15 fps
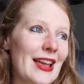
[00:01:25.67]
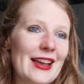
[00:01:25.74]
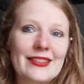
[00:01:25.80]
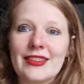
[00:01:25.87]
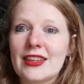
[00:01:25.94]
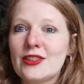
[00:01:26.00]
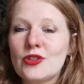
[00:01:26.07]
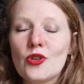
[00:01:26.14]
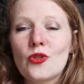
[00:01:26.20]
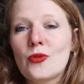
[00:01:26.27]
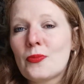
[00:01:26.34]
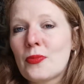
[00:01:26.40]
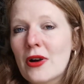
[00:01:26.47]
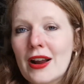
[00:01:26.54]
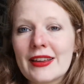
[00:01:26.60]
as in your
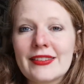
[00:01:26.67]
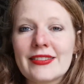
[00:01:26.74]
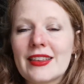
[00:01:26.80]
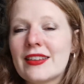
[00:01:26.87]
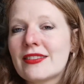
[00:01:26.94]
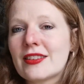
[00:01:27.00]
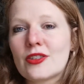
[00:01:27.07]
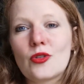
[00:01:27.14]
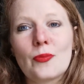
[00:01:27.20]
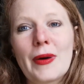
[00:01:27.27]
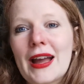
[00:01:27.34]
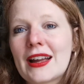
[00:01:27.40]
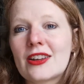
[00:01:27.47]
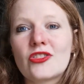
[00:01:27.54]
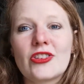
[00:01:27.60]
prices and your
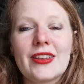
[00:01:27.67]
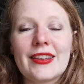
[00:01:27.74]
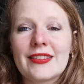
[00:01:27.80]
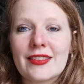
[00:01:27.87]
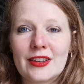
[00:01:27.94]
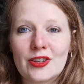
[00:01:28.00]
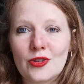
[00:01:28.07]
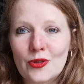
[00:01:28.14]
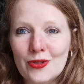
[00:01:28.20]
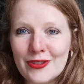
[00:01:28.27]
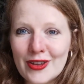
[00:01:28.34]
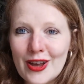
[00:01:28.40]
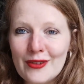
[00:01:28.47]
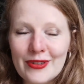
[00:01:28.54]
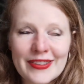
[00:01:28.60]
packages and your
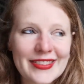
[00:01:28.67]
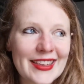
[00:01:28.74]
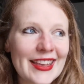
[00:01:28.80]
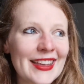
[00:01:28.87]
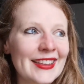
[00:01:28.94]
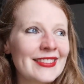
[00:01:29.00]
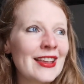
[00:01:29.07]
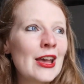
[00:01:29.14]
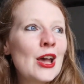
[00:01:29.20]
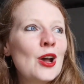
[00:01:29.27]
services.